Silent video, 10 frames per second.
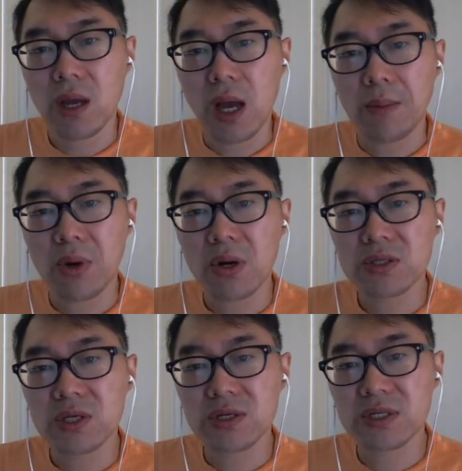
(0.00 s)
I'm gonna
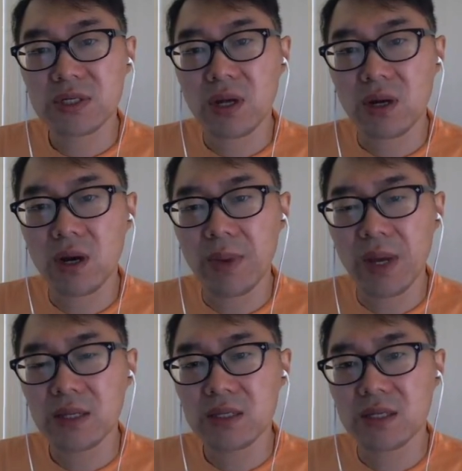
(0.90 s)
just
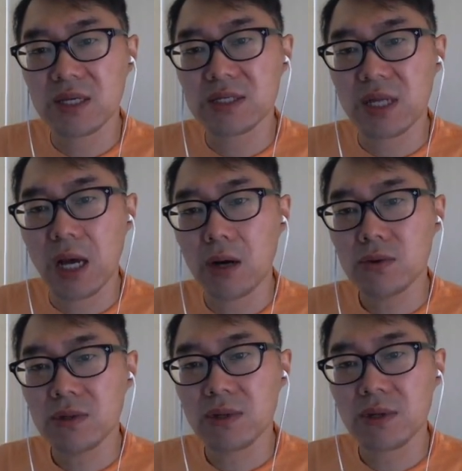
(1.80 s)
comment this
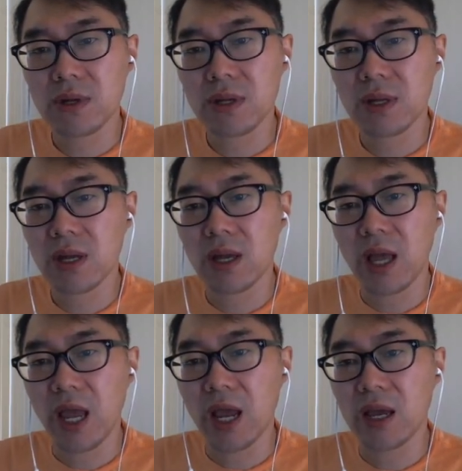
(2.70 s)
out,
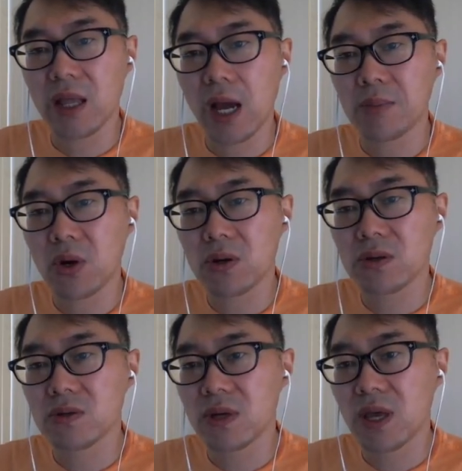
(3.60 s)
and I'm
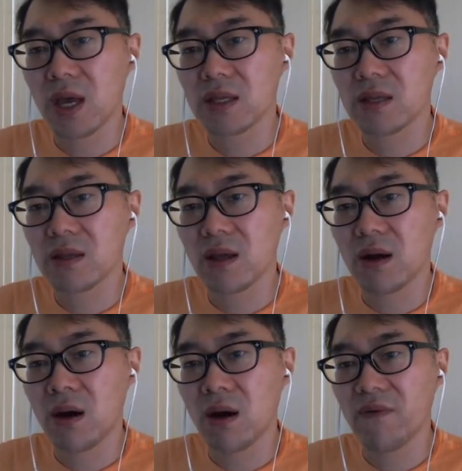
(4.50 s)
gonna look at
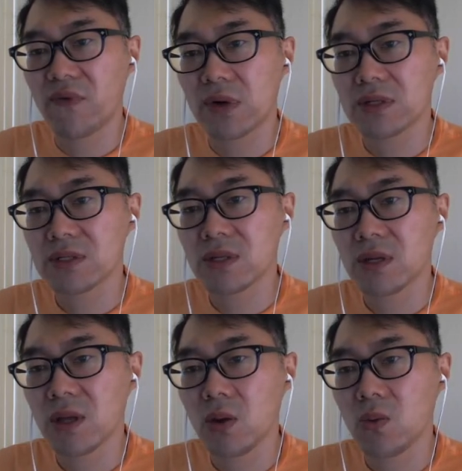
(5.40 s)
first
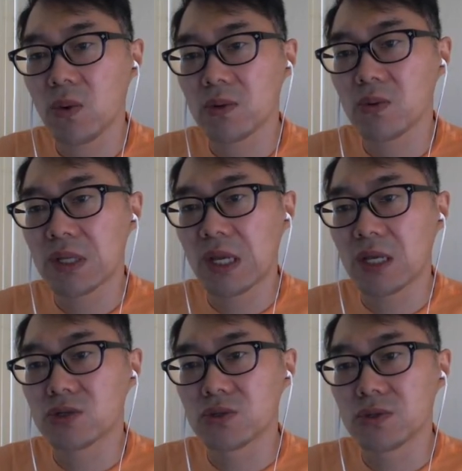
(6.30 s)
what we
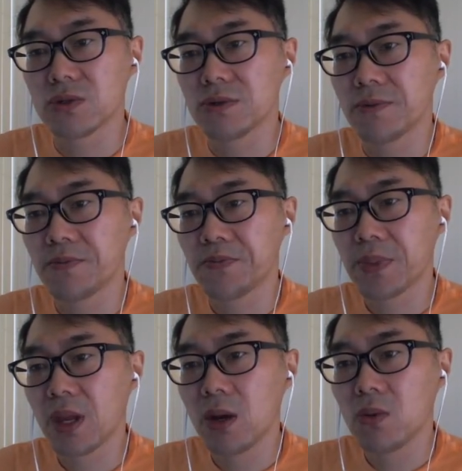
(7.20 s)
need to do.
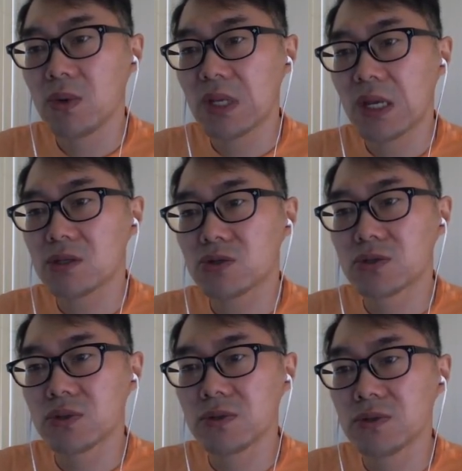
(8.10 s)
We need
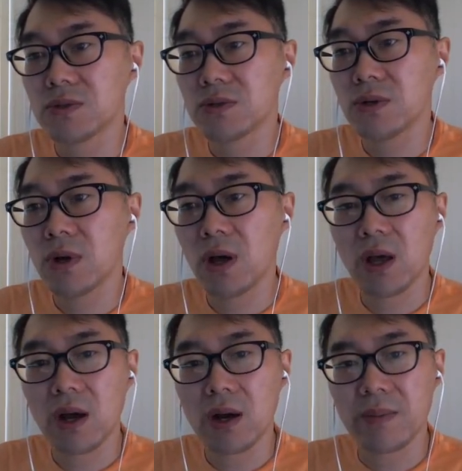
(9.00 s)
to
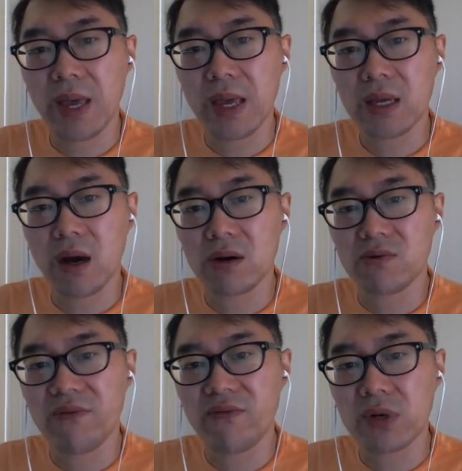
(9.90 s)
make a
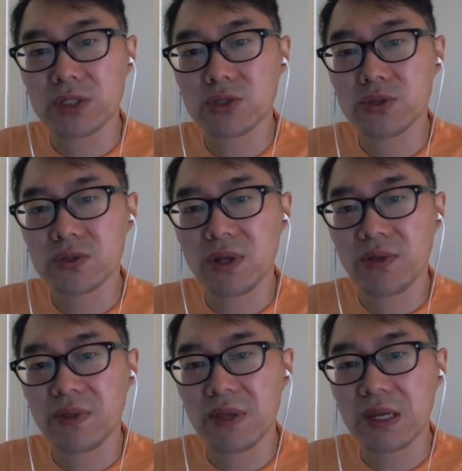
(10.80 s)
reference to
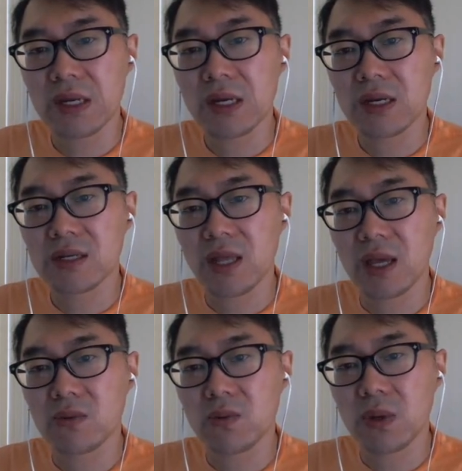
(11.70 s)
the thing
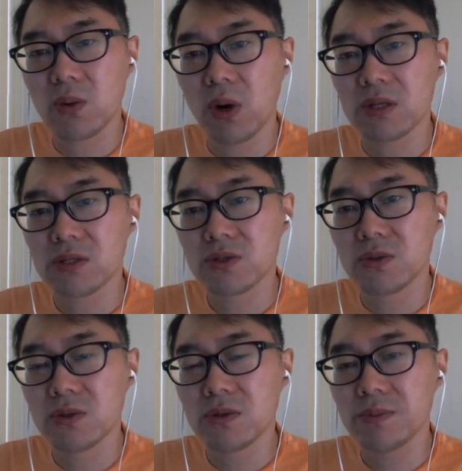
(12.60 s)
that we want to
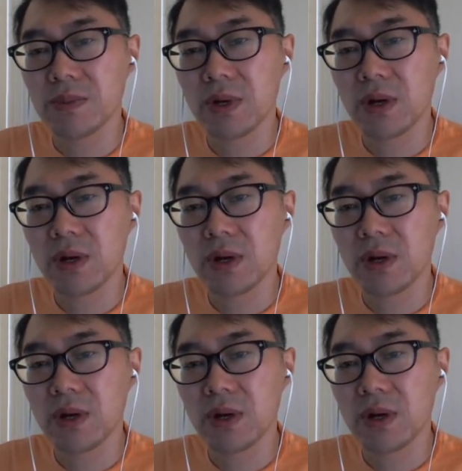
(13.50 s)
loop.